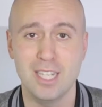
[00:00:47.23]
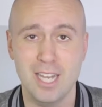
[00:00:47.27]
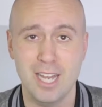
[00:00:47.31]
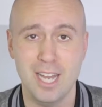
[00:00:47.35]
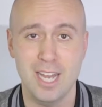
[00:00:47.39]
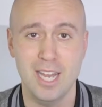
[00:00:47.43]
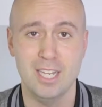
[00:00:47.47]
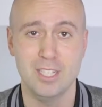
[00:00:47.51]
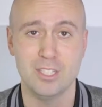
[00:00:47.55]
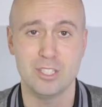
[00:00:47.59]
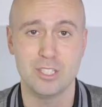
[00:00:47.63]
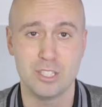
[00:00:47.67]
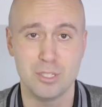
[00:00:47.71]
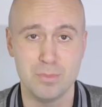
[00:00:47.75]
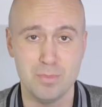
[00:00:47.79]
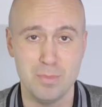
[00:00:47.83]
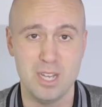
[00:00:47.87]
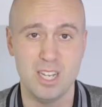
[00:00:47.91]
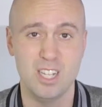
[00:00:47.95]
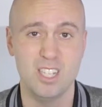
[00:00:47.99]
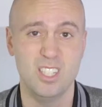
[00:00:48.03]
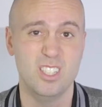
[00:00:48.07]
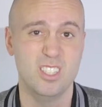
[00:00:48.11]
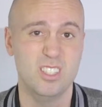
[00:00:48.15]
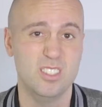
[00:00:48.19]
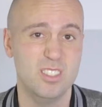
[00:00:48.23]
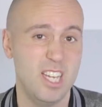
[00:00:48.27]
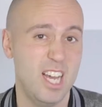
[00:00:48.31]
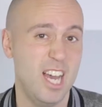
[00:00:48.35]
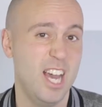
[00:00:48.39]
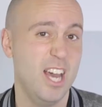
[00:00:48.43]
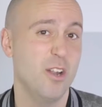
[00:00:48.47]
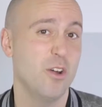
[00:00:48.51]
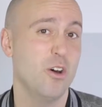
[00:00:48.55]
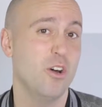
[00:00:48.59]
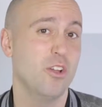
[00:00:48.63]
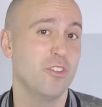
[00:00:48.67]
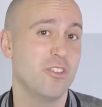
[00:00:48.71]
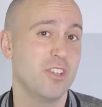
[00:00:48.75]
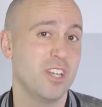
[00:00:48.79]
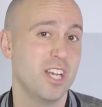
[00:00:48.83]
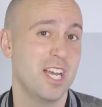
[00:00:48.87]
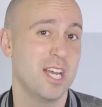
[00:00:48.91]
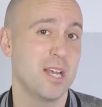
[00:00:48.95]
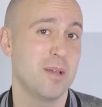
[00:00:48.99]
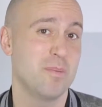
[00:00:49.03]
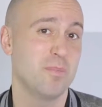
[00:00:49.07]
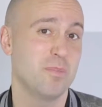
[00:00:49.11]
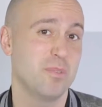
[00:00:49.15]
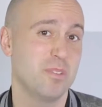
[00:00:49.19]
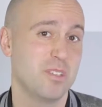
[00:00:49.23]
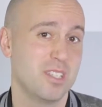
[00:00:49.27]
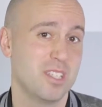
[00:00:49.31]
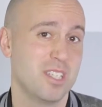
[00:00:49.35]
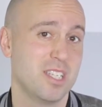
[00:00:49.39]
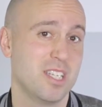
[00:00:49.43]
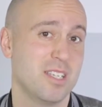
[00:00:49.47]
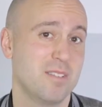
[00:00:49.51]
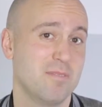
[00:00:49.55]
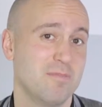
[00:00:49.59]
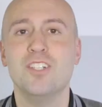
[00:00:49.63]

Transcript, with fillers: uh, smell at all times.